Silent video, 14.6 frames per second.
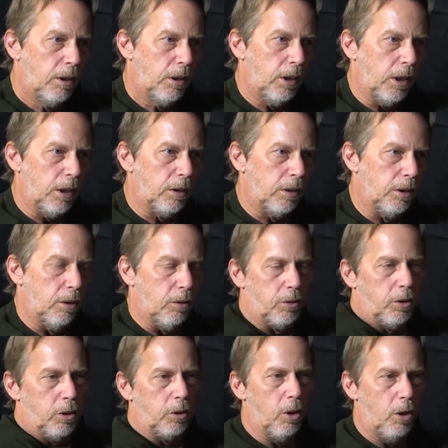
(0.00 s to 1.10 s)
and you know it
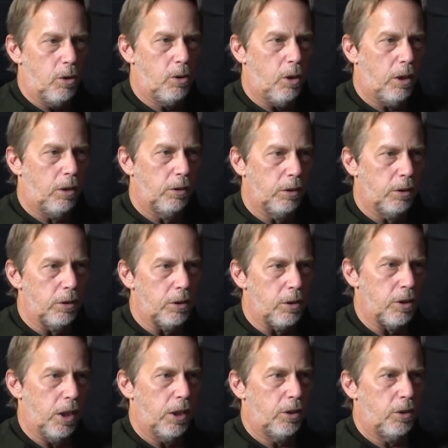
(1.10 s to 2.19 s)
was good code quality, good
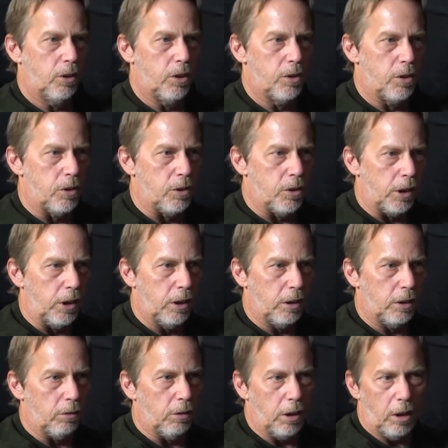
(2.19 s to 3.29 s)
design choices. He
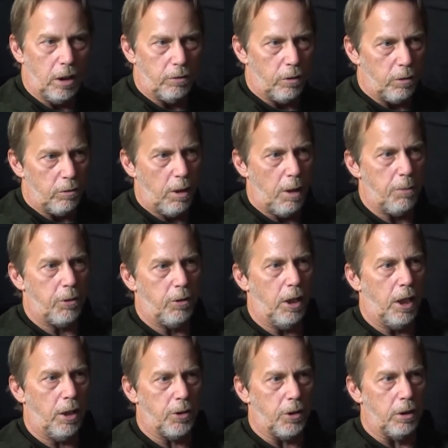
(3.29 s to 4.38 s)
hit the right level of
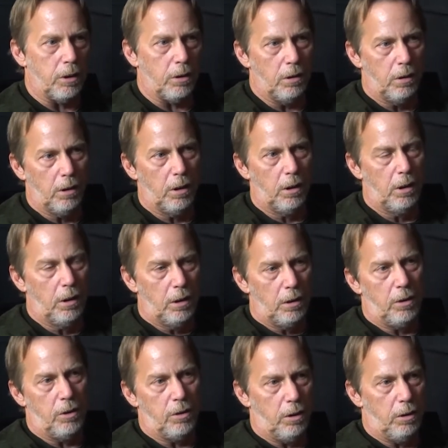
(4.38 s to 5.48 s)
abstraction.
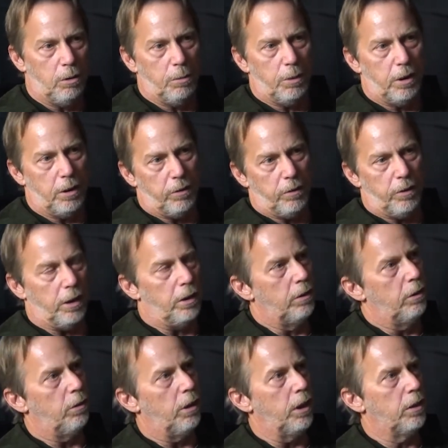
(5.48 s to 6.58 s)
There's a little bit of the,
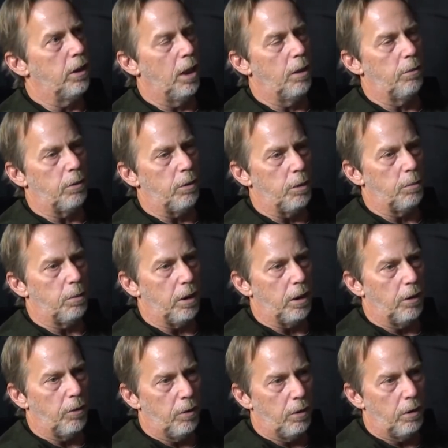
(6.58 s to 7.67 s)
the right time, the right
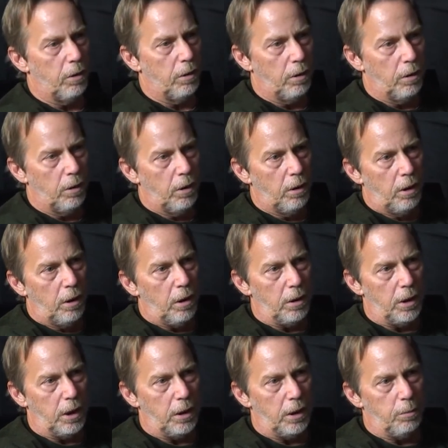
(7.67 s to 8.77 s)
place,
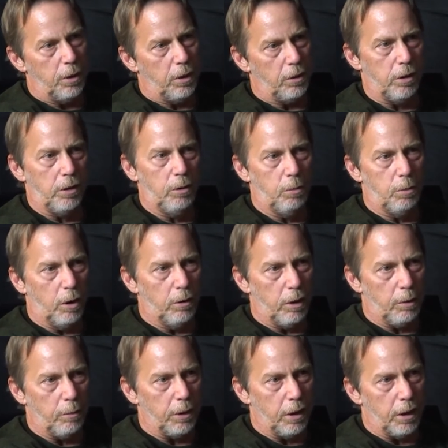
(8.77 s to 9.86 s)
and then he built a new
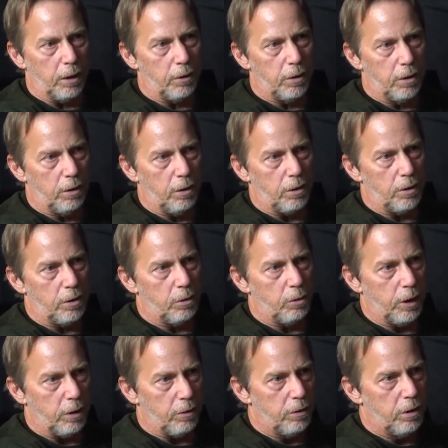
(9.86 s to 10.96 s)
programming language called
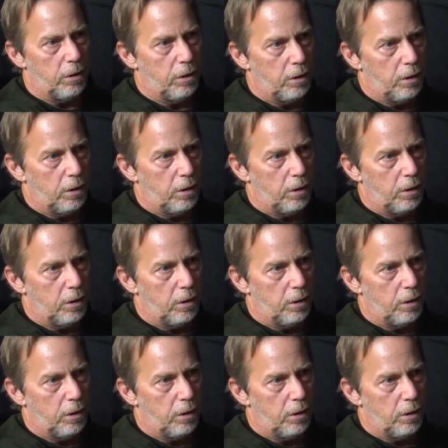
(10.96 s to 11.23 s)
Swift,